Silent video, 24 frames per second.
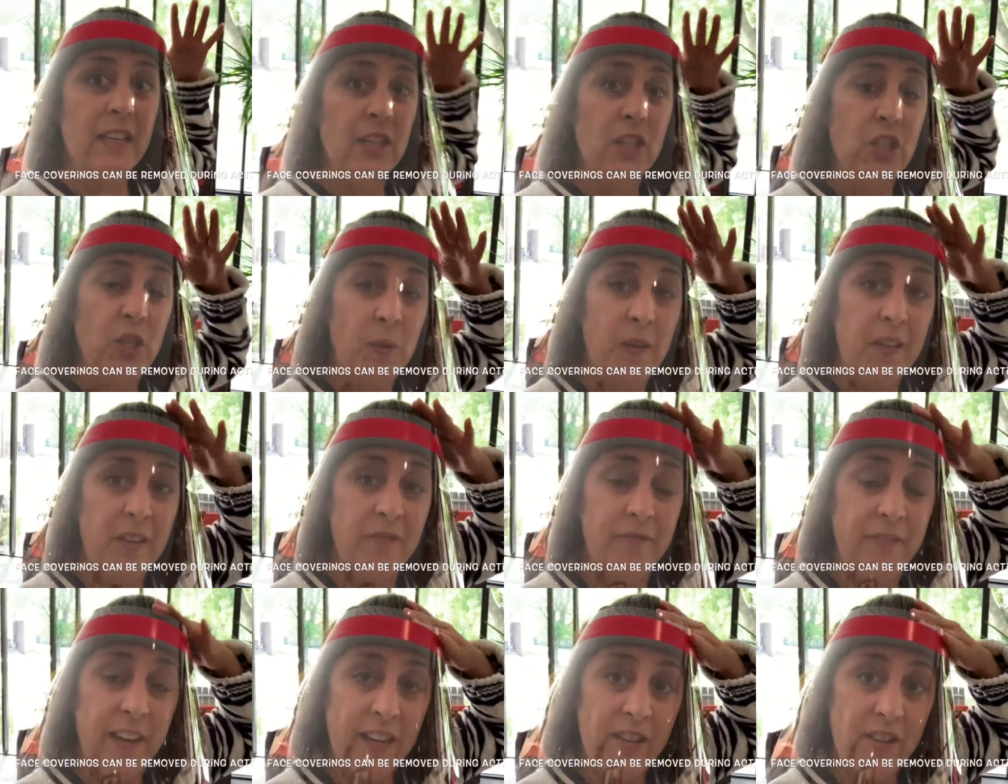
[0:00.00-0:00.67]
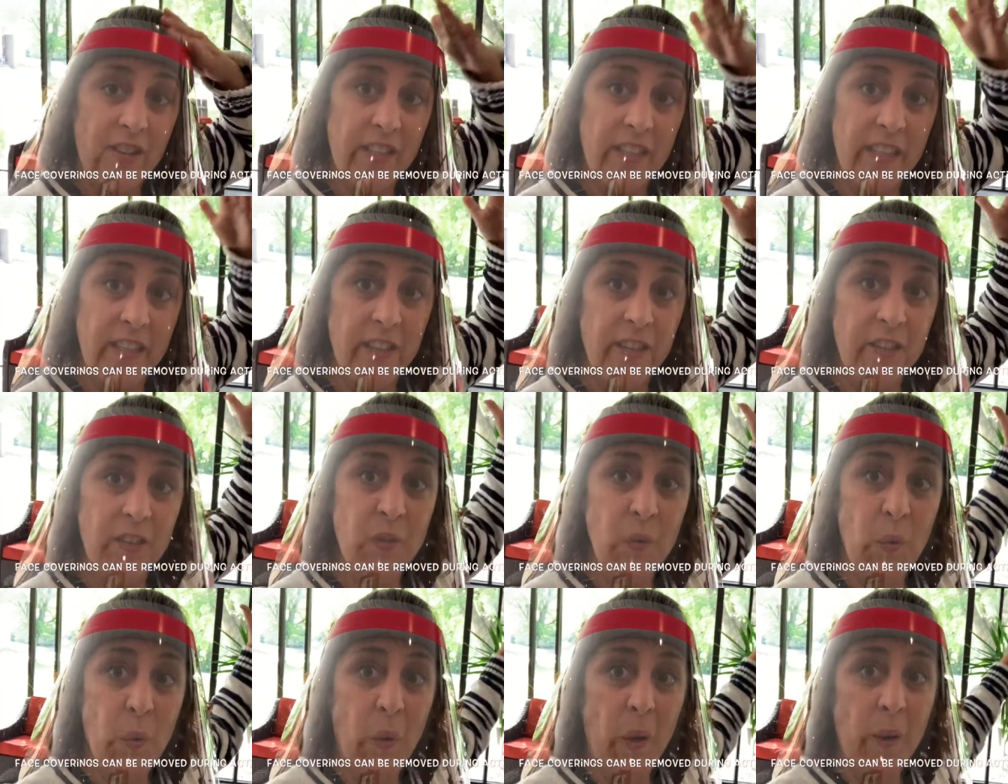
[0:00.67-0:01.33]
doing face
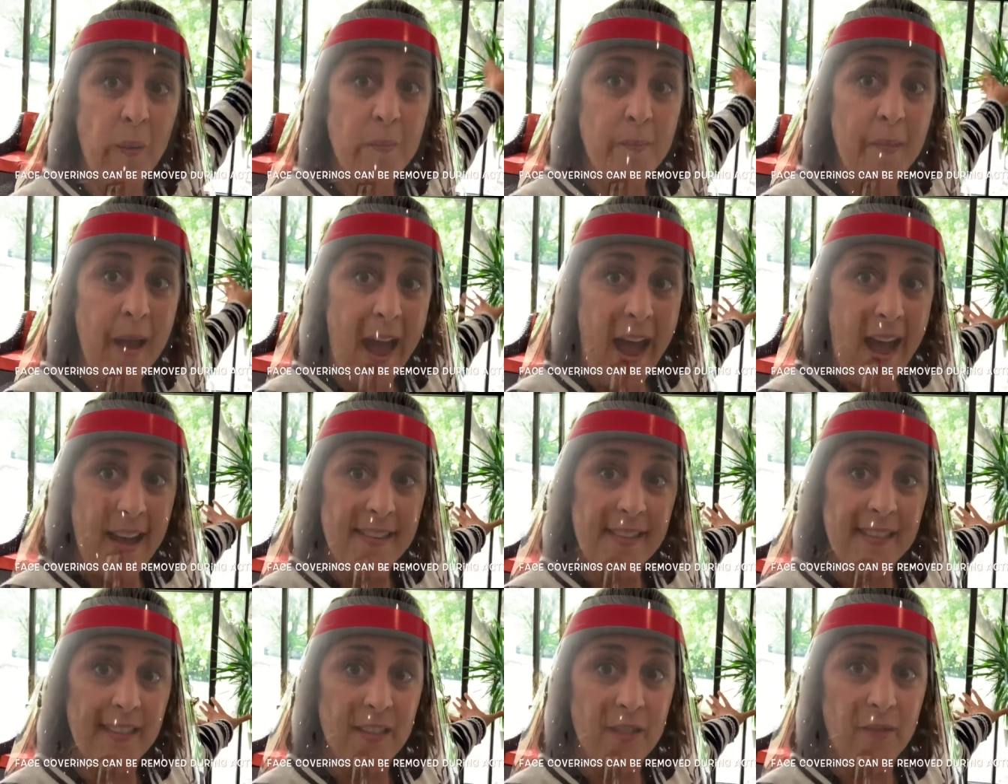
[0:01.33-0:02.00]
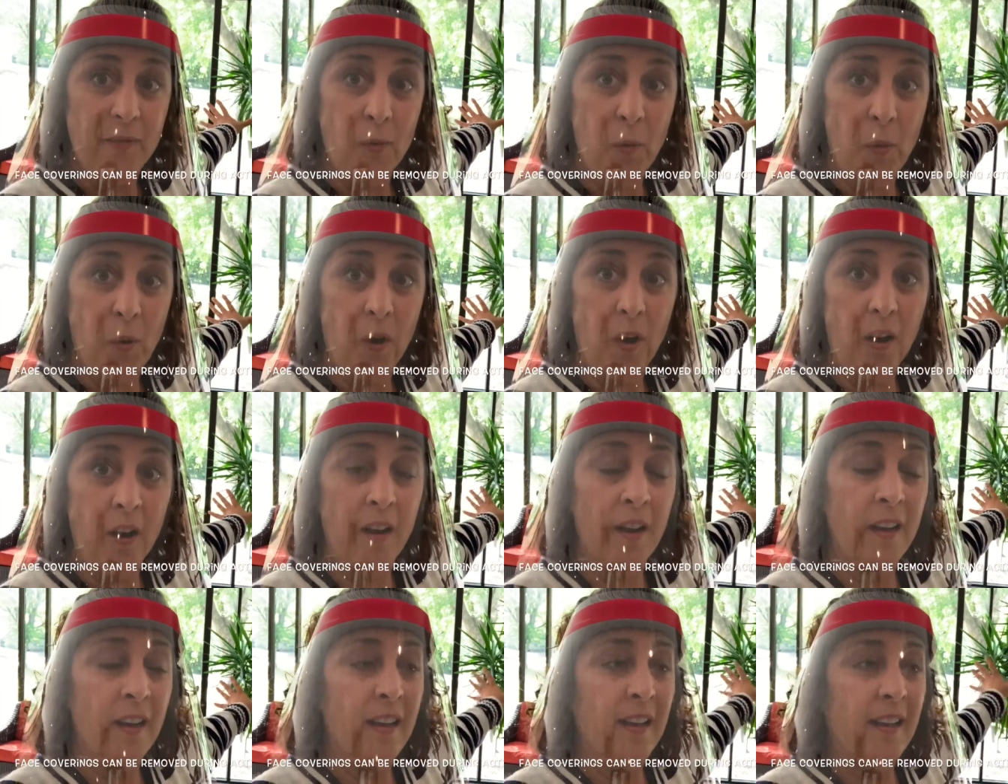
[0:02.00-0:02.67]
shields or masks for
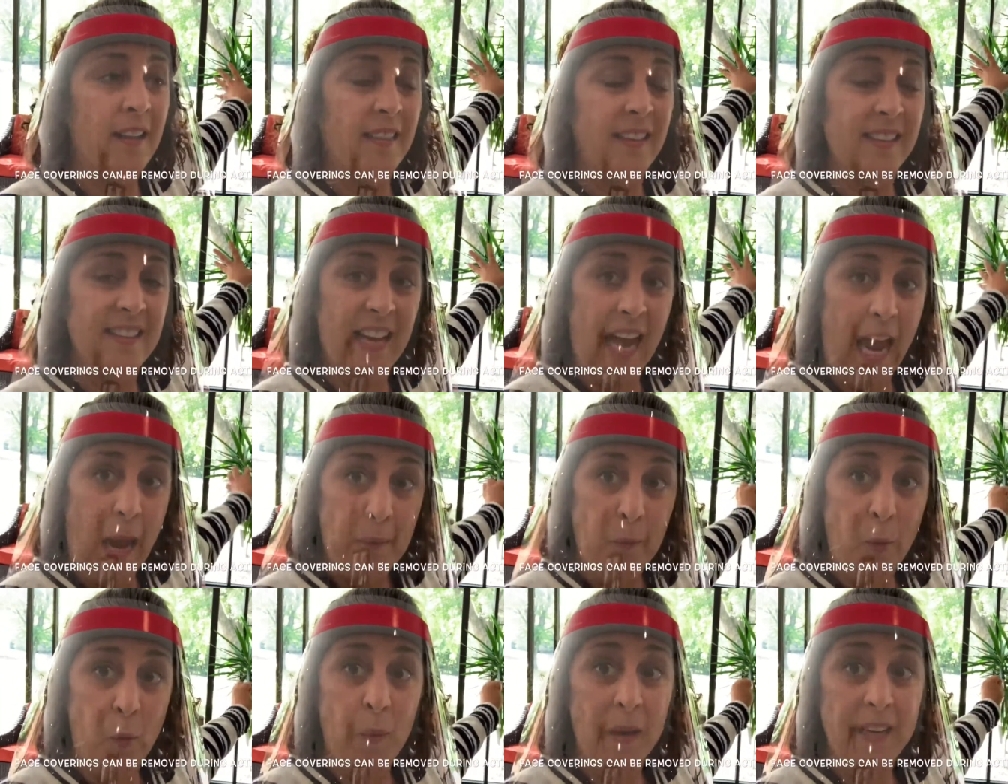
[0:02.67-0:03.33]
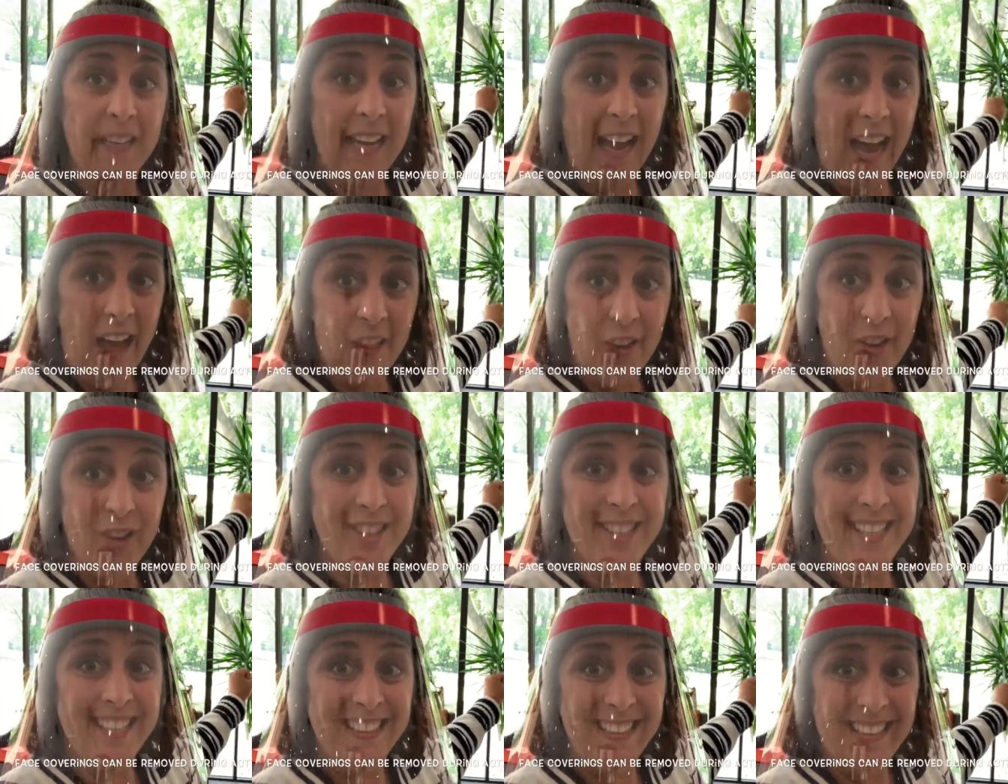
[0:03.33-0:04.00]
the time where we gather
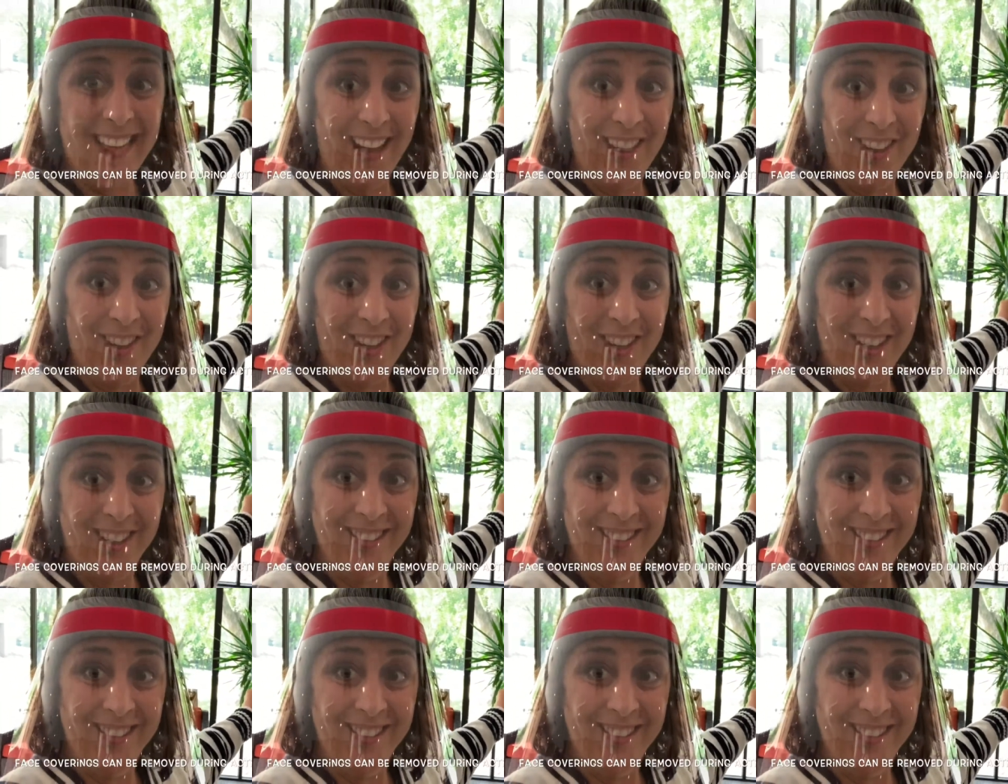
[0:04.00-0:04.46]
together.